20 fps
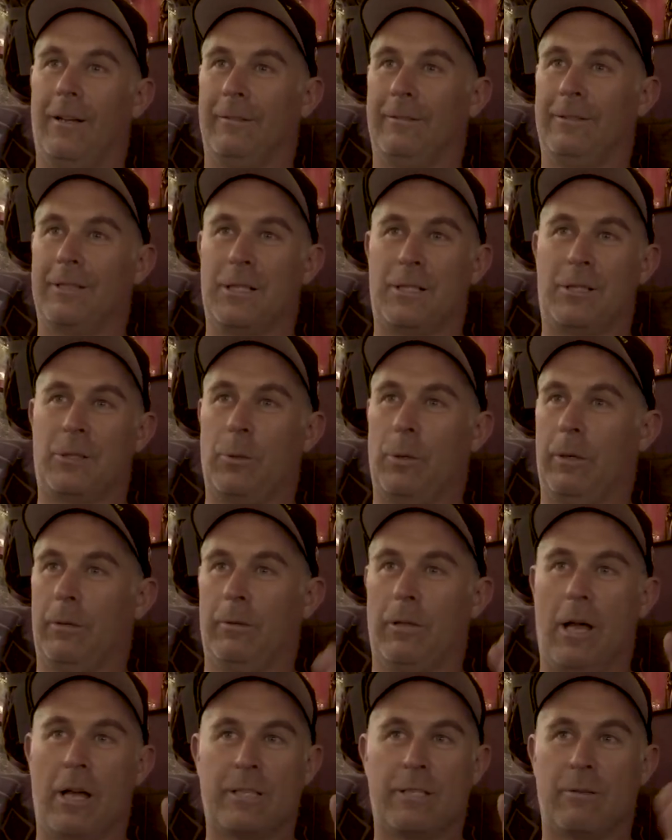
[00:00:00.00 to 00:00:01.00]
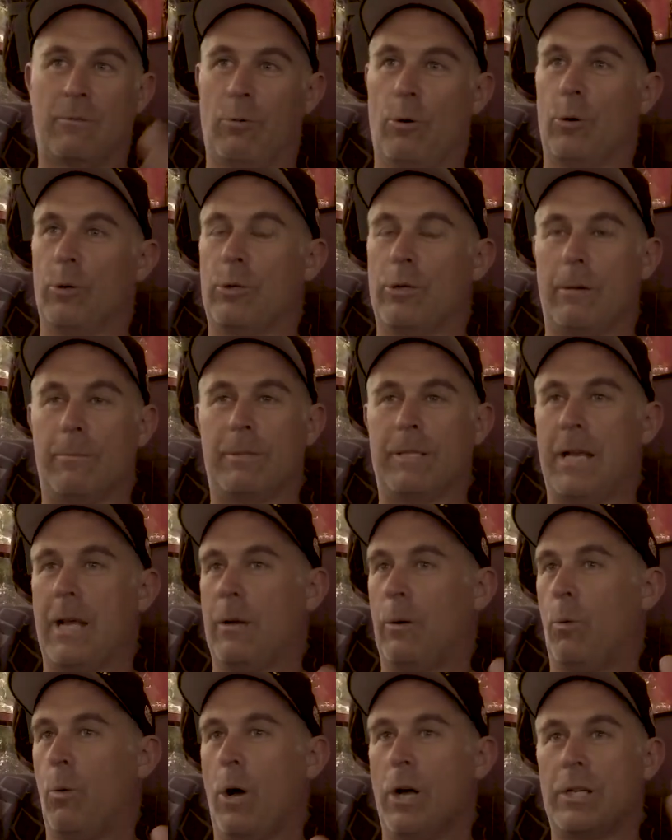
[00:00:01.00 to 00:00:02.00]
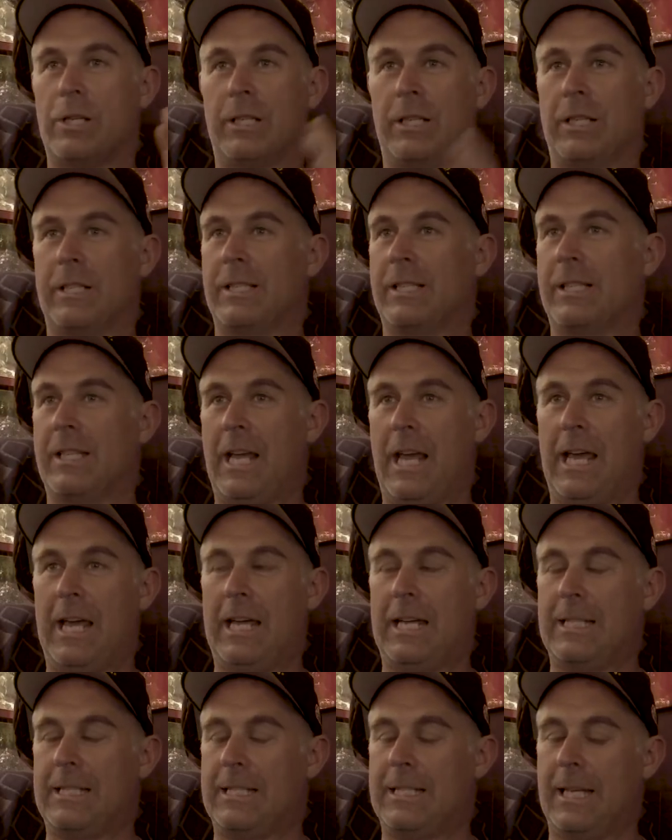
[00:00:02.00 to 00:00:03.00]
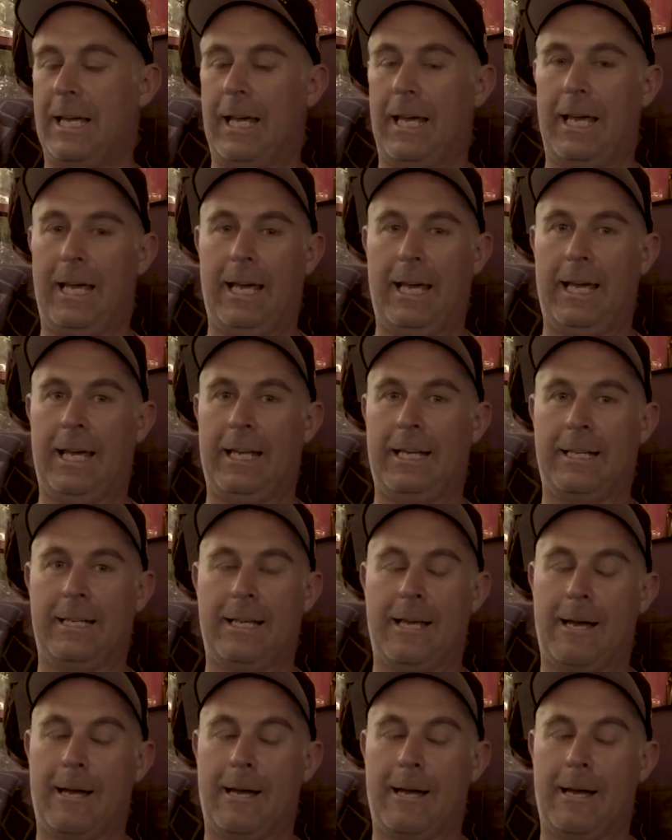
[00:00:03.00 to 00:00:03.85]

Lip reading: just doing lots of road trips down to Washington State, and